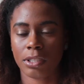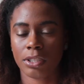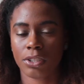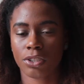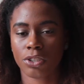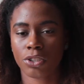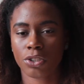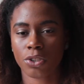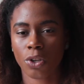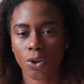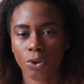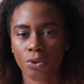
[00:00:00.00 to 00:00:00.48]
be
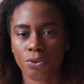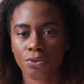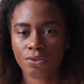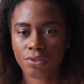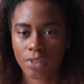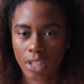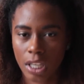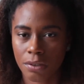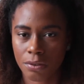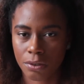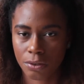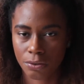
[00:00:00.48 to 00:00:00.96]
so
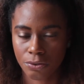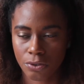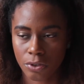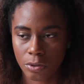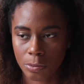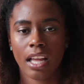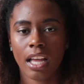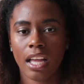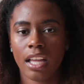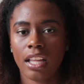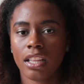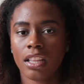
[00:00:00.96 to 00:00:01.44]

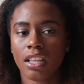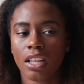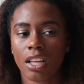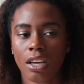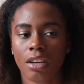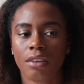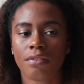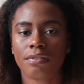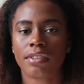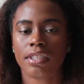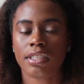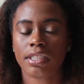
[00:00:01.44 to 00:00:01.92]
flavorful. I
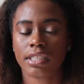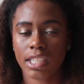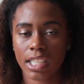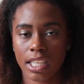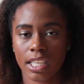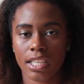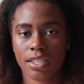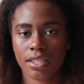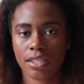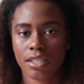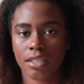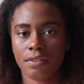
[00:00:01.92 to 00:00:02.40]
love the
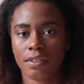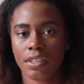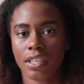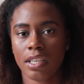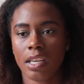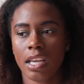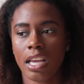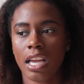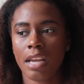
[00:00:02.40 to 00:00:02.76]
taste of it.